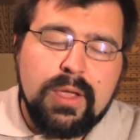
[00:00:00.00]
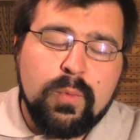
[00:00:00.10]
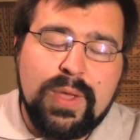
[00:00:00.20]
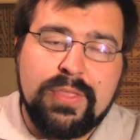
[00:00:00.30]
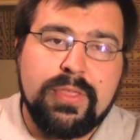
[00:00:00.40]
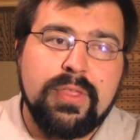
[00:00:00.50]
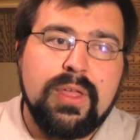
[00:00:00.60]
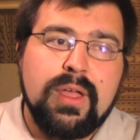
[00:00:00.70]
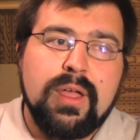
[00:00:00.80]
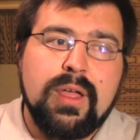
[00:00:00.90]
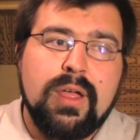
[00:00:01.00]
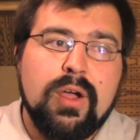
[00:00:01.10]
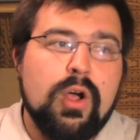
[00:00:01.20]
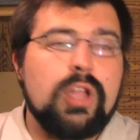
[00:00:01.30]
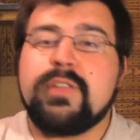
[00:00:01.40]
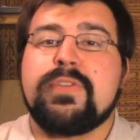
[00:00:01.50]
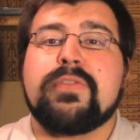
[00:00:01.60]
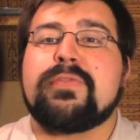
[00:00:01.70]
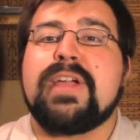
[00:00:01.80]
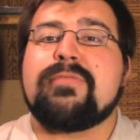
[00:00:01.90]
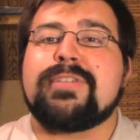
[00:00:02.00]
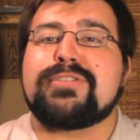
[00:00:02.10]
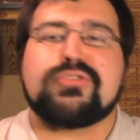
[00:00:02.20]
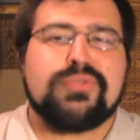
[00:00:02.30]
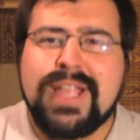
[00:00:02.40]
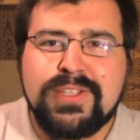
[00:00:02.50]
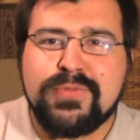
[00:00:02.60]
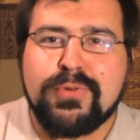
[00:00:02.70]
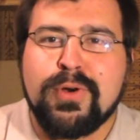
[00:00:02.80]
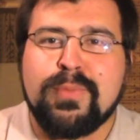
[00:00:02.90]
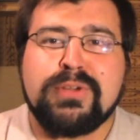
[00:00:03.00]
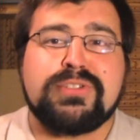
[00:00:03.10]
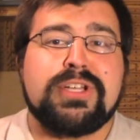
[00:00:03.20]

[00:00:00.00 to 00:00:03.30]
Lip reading: with all of your favorite Transformers.